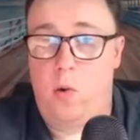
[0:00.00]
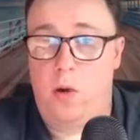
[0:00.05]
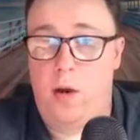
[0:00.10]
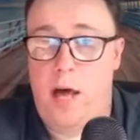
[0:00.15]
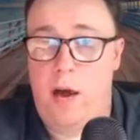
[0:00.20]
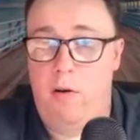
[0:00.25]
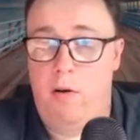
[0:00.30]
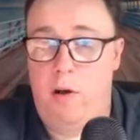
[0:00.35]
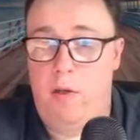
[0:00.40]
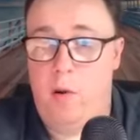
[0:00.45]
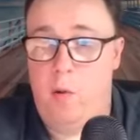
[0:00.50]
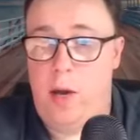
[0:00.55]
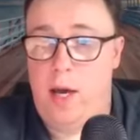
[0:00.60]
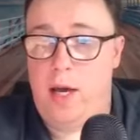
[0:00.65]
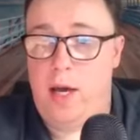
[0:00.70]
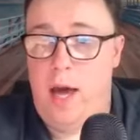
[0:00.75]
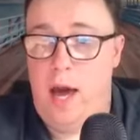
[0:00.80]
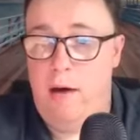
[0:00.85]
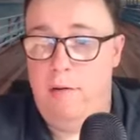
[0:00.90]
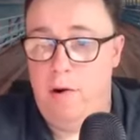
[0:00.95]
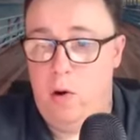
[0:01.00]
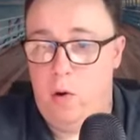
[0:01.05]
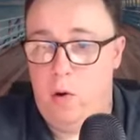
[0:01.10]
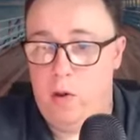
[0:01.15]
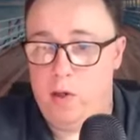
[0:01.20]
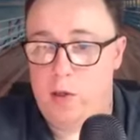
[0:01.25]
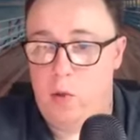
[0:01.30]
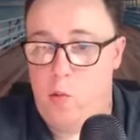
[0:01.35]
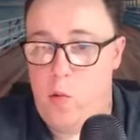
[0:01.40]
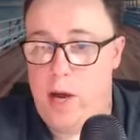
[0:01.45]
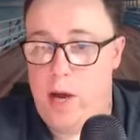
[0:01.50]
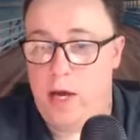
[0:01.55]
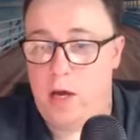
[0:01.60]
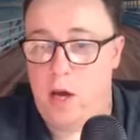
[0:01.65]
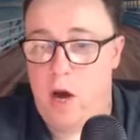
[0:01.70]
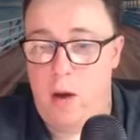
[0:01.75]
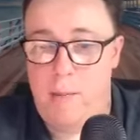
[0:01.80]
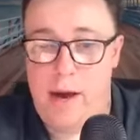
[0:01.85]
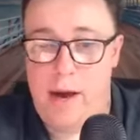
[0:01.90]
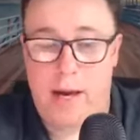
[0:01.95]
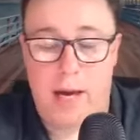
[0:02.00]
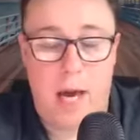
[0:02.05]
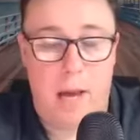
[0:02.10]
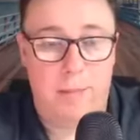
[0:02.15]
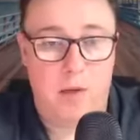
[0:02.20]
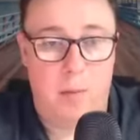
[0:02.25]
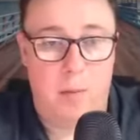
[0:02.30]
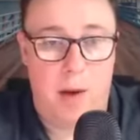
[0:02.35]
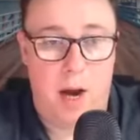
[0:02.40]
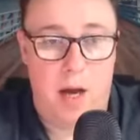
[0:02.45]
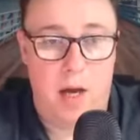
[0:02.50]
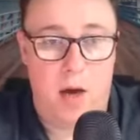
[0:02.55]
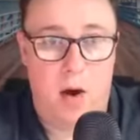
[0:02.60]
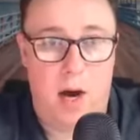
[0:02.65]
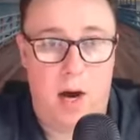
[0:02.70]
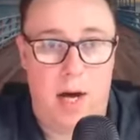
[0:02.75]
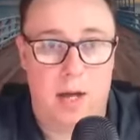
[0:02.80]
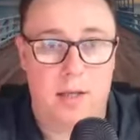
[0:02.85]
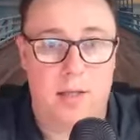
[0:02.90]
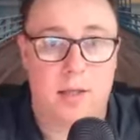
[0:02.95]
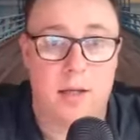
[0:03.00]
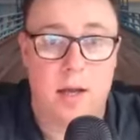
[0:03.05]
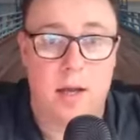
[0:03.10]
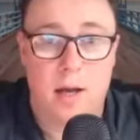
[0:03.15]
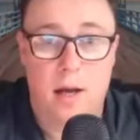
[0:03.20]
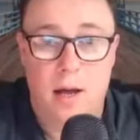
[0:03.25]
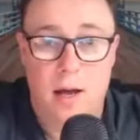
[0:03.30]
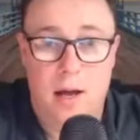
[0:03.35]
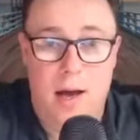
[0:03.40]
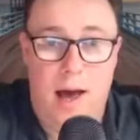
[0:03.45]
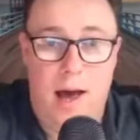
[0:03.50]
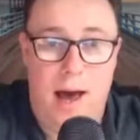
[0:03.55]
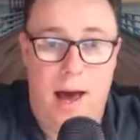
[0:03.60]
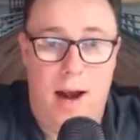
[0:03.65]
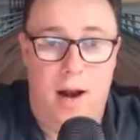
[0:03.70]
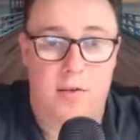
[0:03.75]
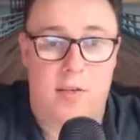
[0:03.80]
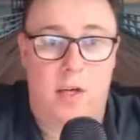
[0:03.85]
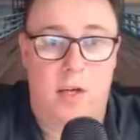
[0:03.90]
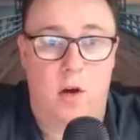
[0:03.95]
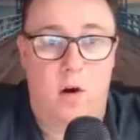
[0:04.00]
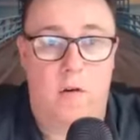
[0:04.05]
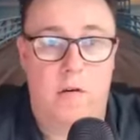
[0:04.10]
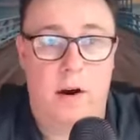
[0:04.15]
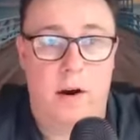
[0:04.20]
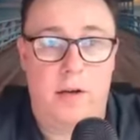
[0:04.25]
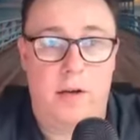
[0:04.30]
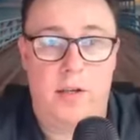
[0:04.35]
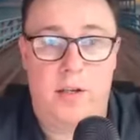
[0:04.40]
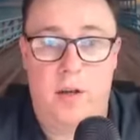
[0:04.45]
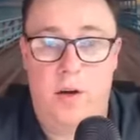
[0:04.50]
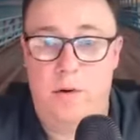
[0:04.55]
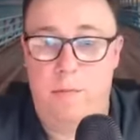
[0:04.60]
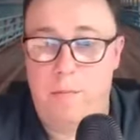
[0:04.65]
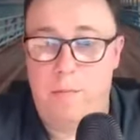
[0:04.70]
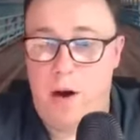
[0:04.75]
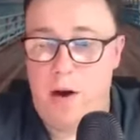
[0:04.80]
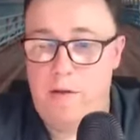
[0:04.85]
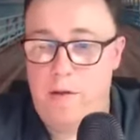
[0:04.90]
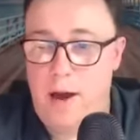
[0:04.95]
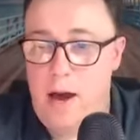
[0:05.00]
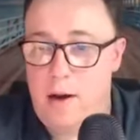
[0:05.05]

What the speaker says: on the week. Have an awesome week. Go make heaps of money, guys, and I'll see you all very soon. Bye for now.